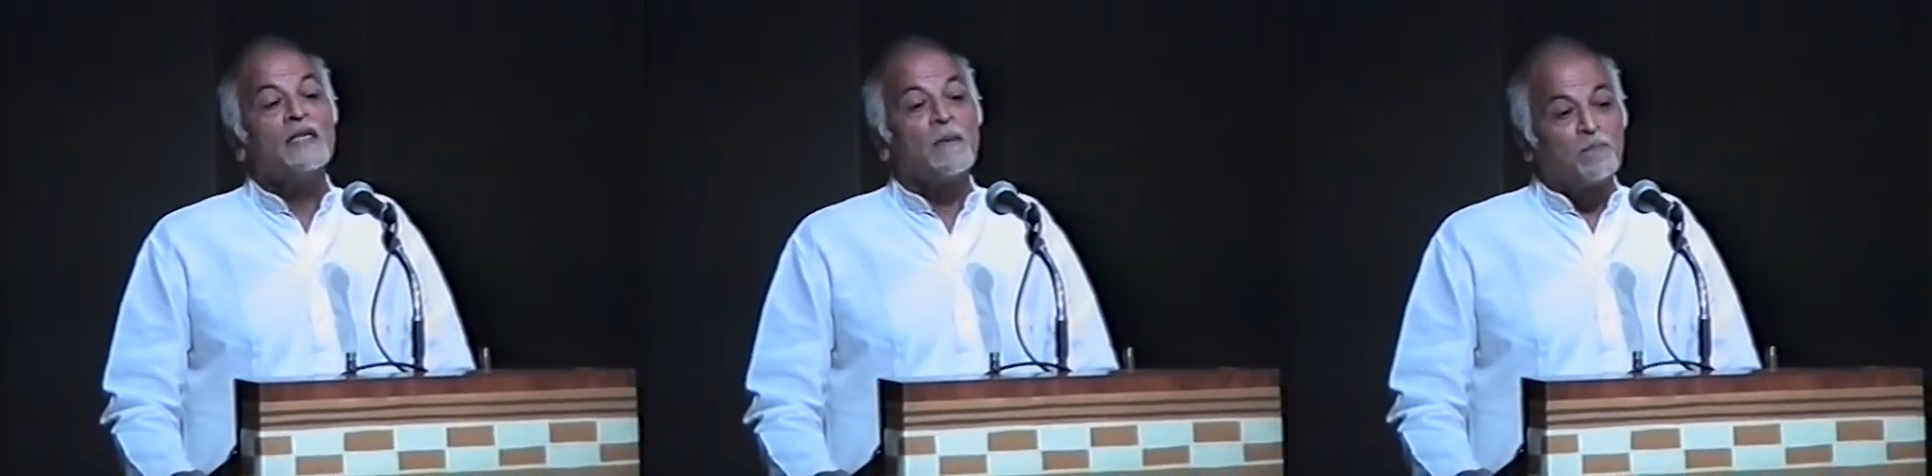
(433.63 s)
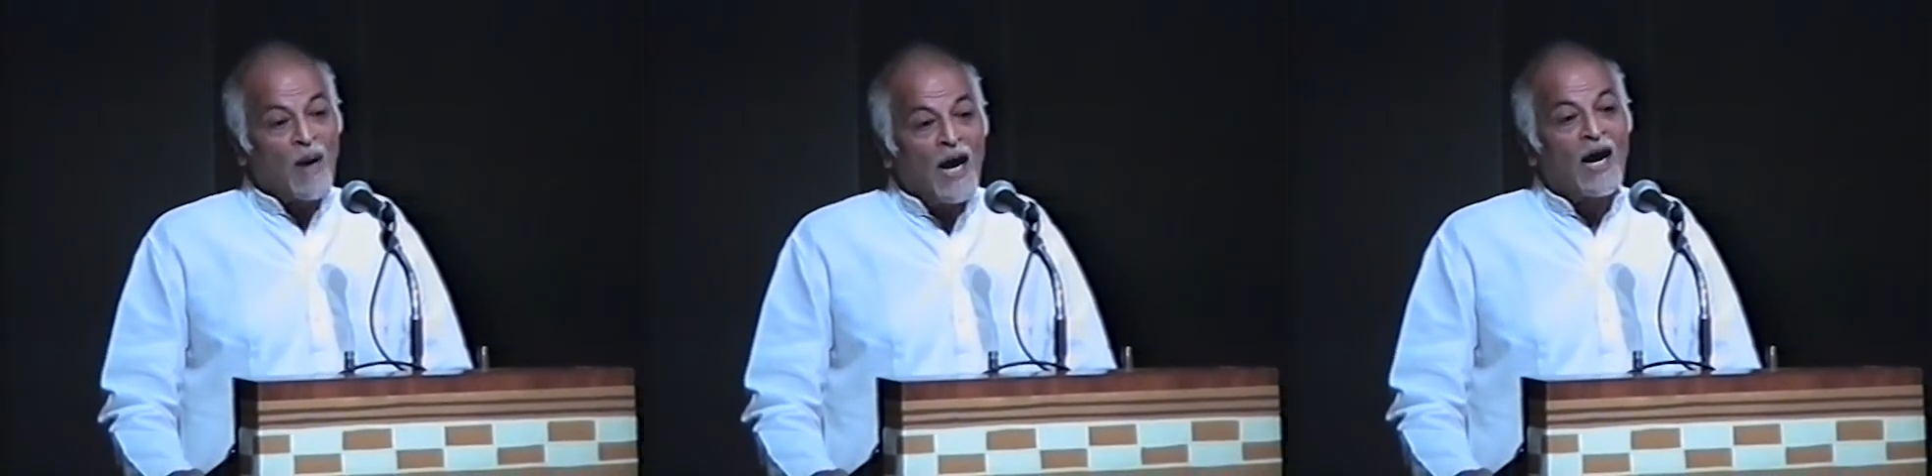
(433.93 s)
the
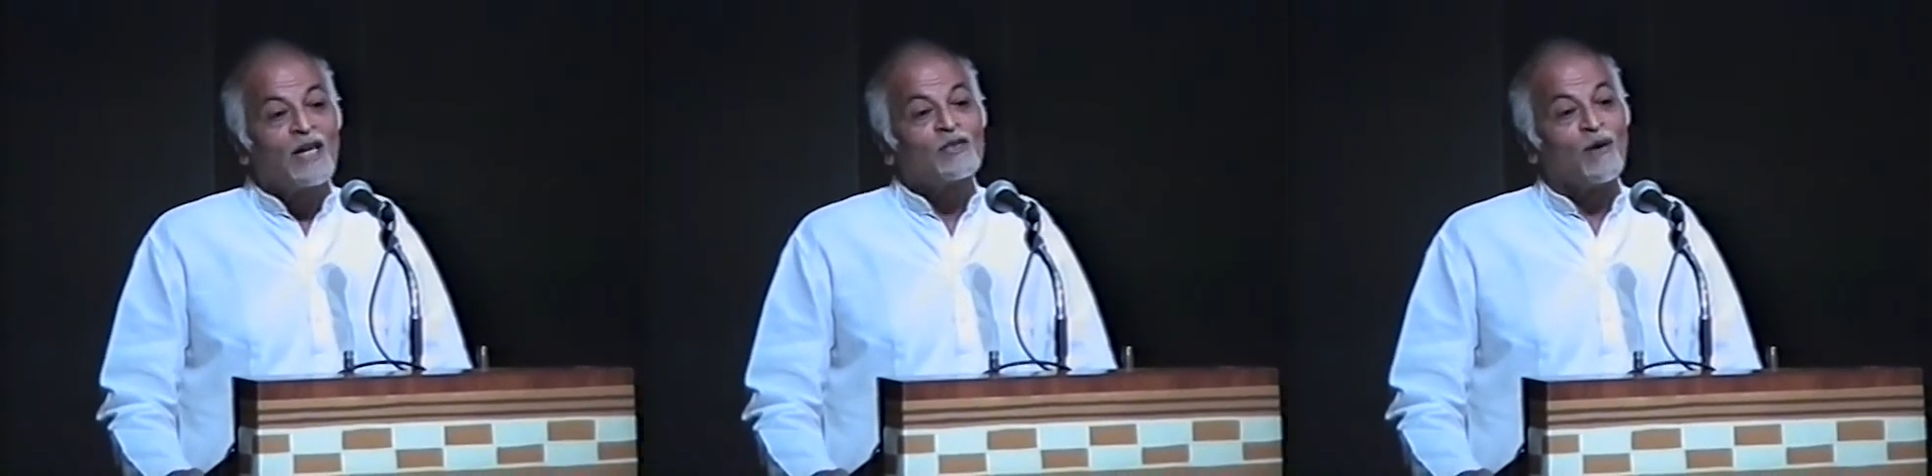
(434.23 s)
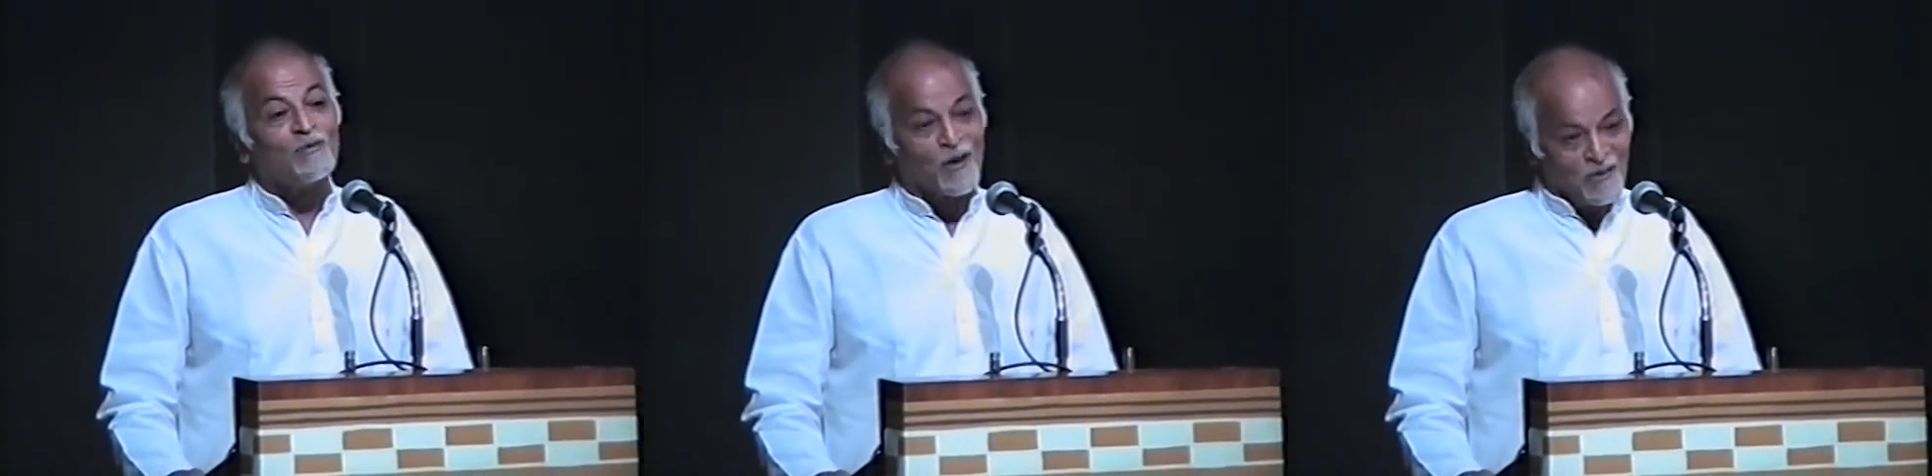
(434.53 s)
path
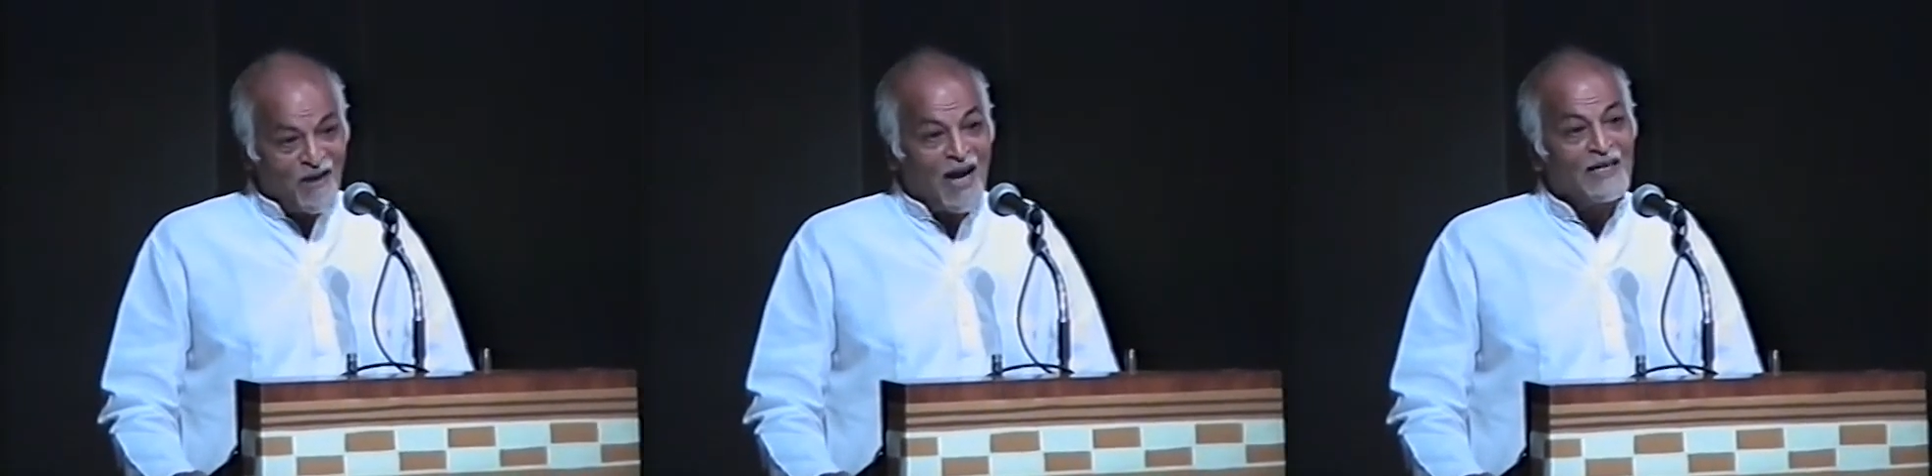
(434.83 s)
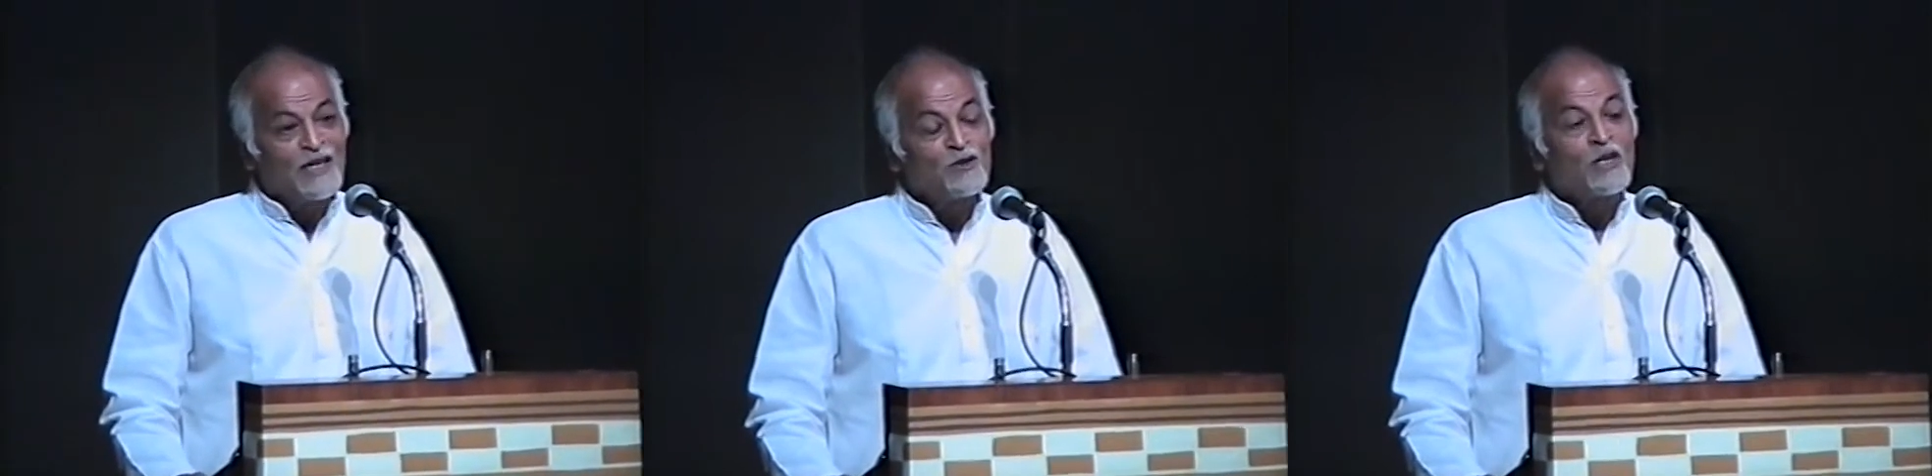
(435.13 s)
of
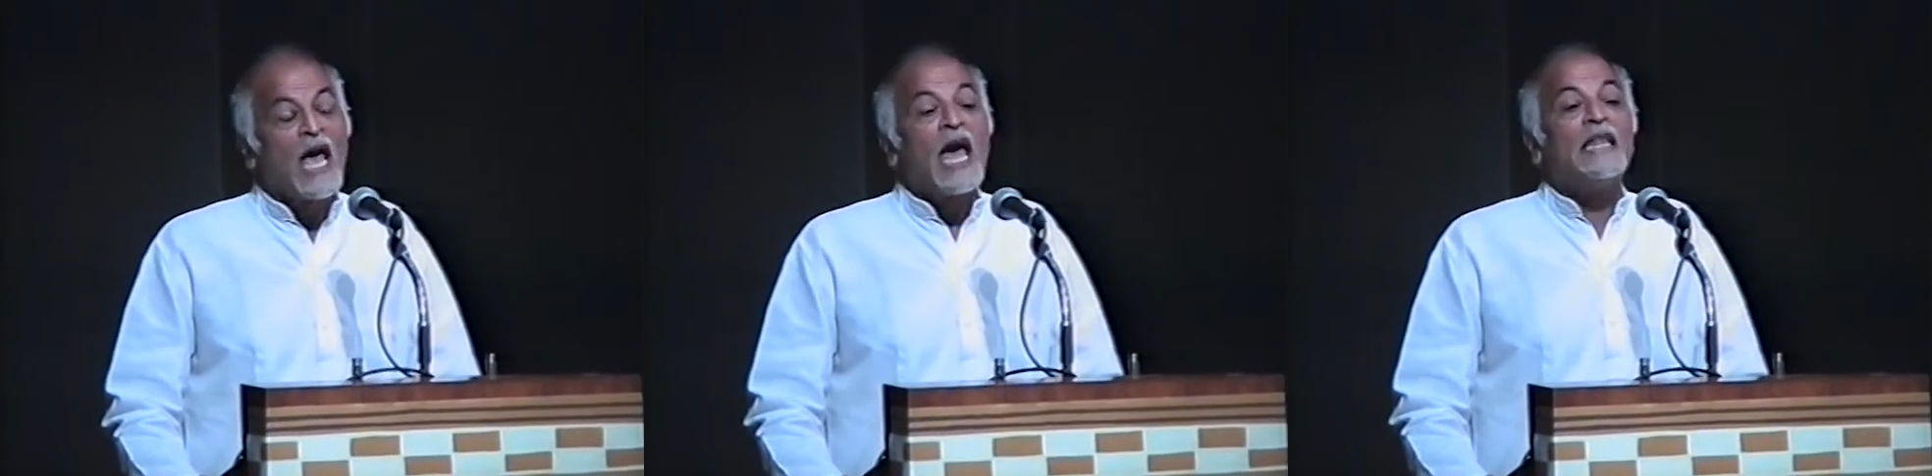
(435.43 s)
nonviolence,